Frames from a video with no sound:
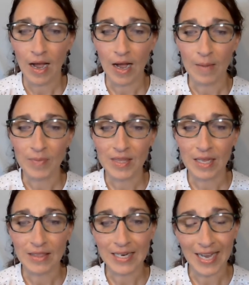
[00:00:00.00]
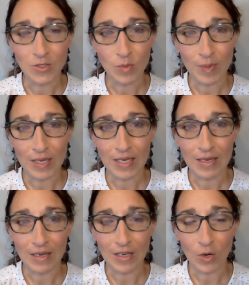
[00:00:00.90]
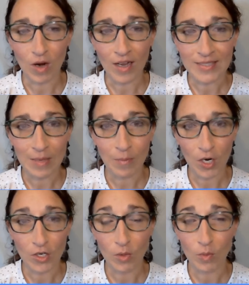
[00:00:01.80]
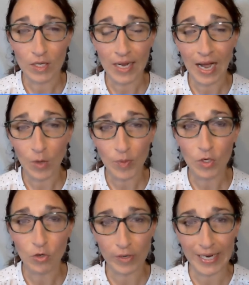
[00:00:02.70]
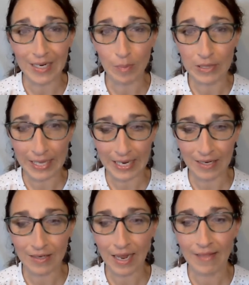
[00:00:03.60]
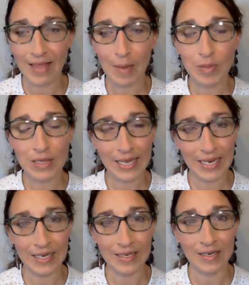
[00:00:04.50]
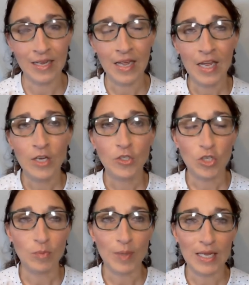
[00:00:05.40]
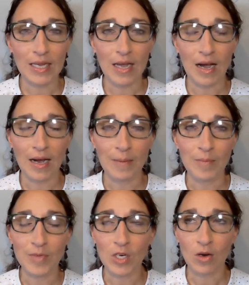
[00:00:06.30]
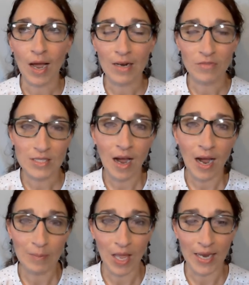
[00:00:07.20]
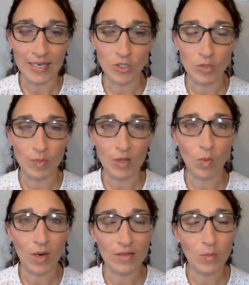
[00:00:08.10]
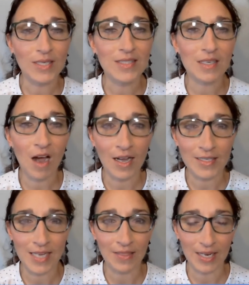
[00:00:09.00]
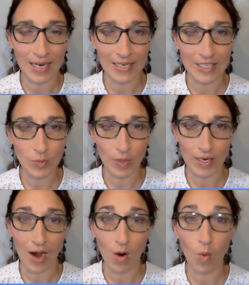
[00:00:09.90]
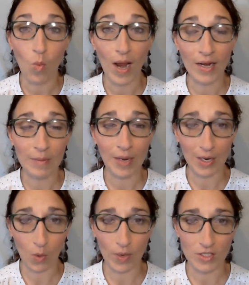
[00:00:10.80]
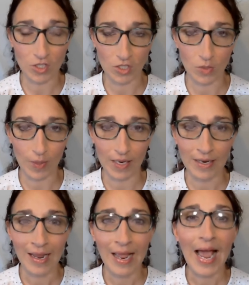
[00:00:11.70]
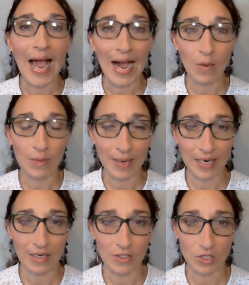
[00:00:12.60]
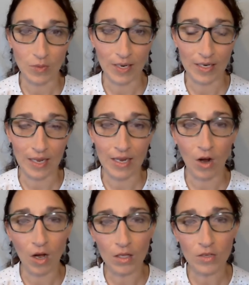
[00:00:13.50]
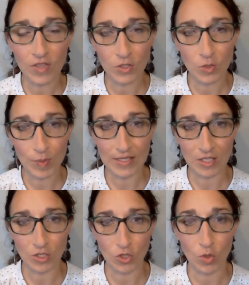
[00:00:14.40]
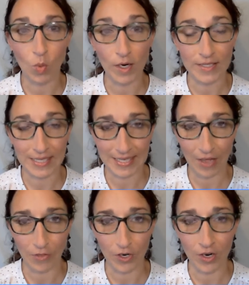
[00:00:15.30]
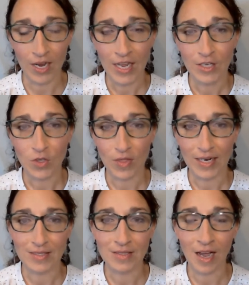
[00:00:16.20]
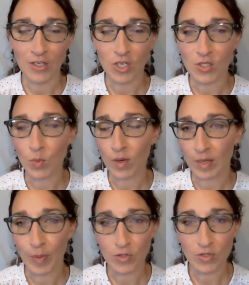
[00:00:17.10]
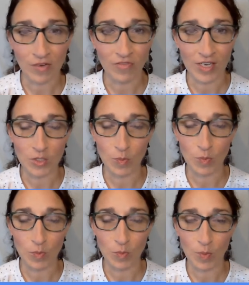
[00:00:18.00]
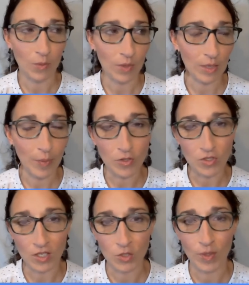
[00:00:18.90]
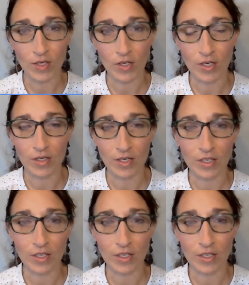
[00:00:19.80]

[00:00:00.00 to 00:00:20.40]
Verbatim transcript: Um, the next would be, you know, content marketer would help you create a plan, and that plan should be um, you know kind of a timeline it should be what what is the content that i need to put out when am i going to do it how am i going to do it and all of those pieces should work together so that it's not just we're going to post on facebook one day or we're going to post on